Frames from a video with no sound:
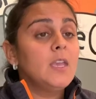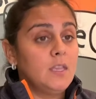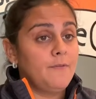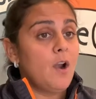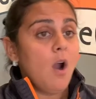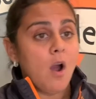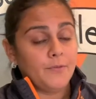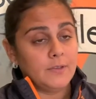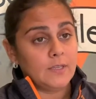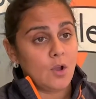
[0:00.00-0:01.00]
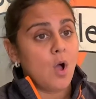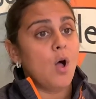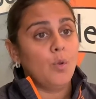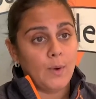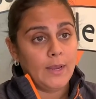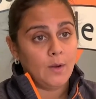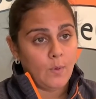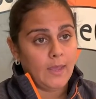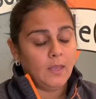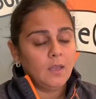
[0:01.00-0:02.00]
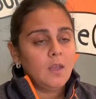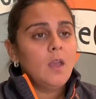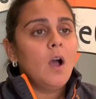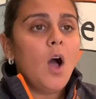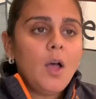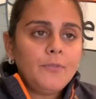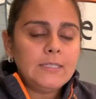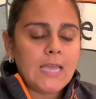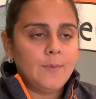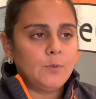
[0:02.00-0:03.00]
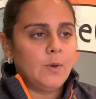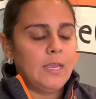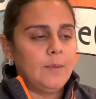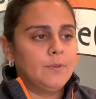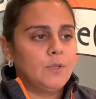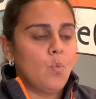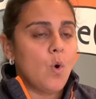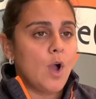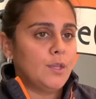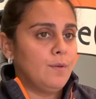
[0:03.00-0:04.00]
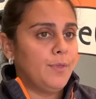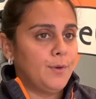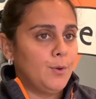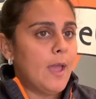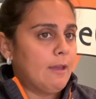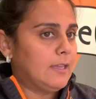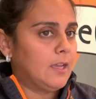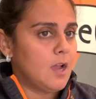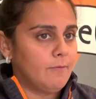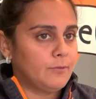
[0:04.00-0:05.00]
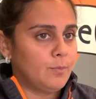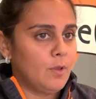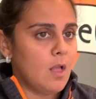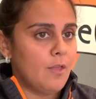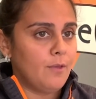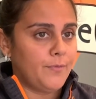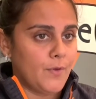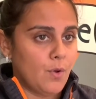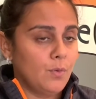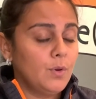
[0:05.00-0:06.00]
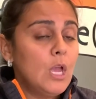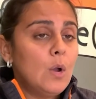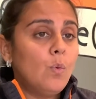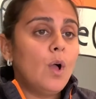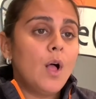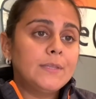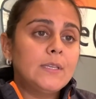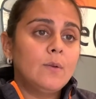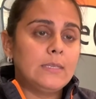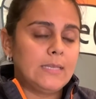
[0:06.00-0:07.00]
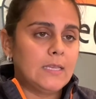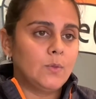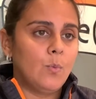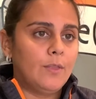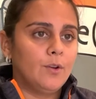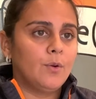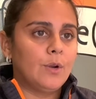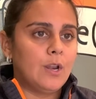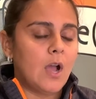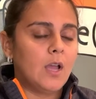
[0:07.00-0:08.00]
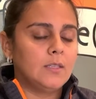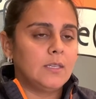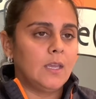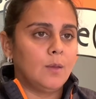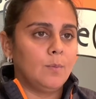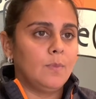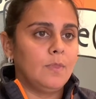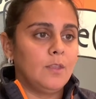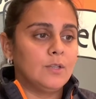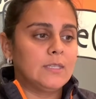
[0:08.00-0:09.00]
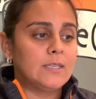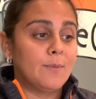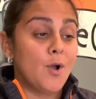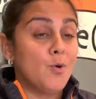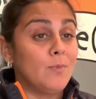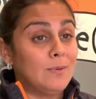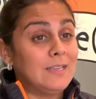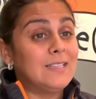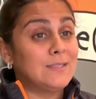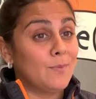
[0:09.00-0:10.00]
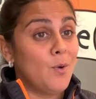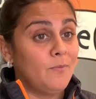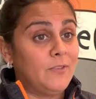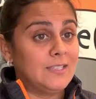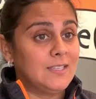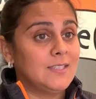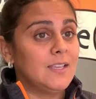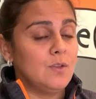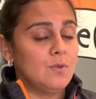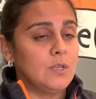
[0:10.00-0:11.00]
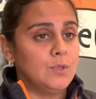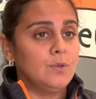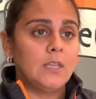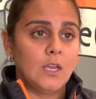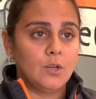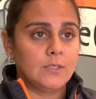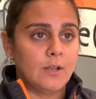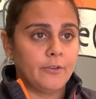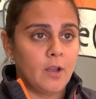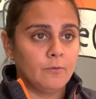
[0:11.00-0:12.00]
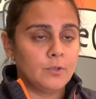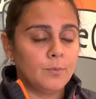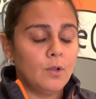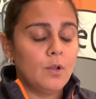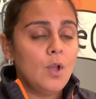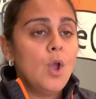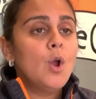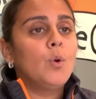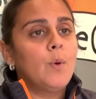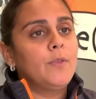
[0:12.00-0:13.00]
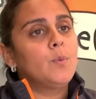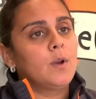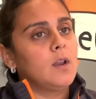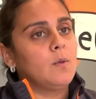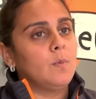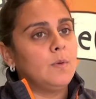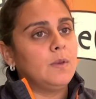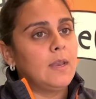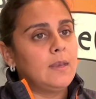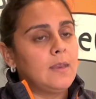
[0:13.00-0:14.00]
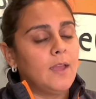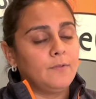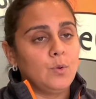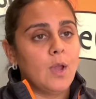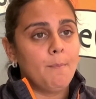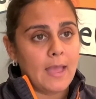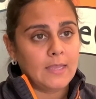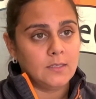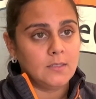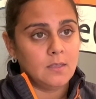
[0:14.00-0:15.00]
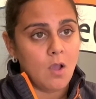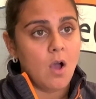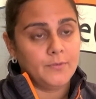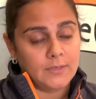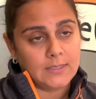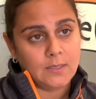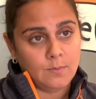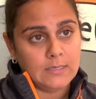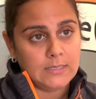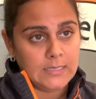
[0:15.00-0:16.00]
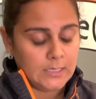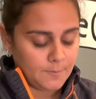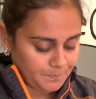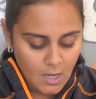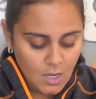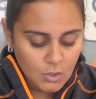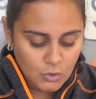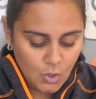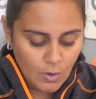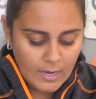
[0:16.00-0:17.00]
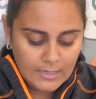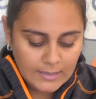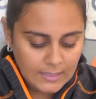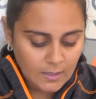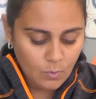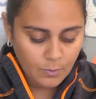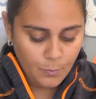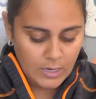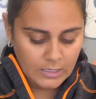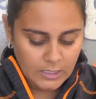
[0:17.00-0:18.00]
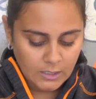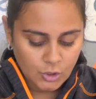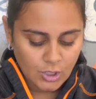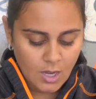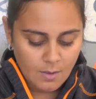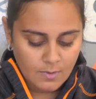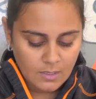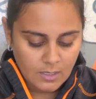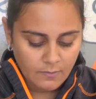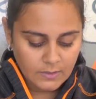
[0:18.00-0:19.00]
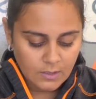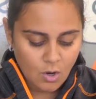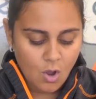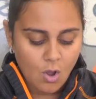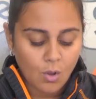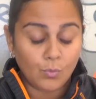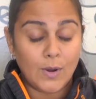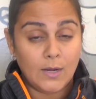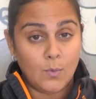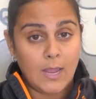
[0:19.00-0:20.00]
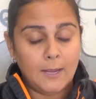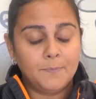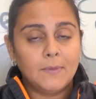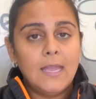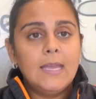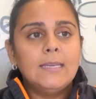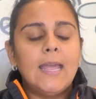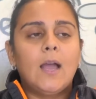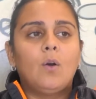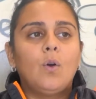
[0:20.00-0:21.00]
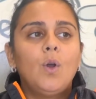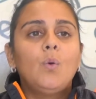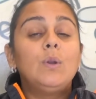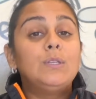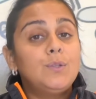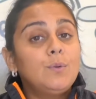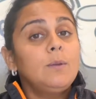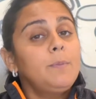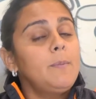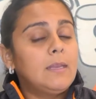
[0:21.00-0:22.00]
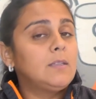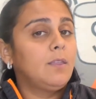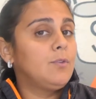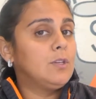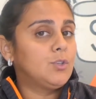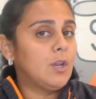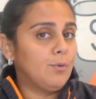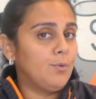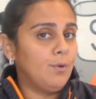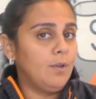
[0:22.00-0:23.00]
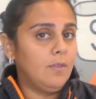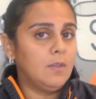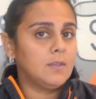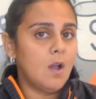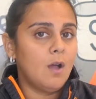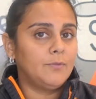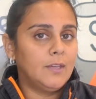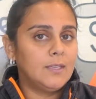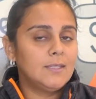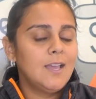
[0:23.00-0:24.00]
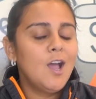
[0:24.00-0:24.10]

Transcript: give our office a call right away. Oftentimes we're able to walk you through how to get comfortable on the phone. We'll also assess whether or not there's some home remedies, some home fixes that you can do to get yourself comfortable, or whether we're gonna have you come back into the office to be seen. So anything with breakage, give us a call right away. Now, we do implement a 3-strike rule in this office.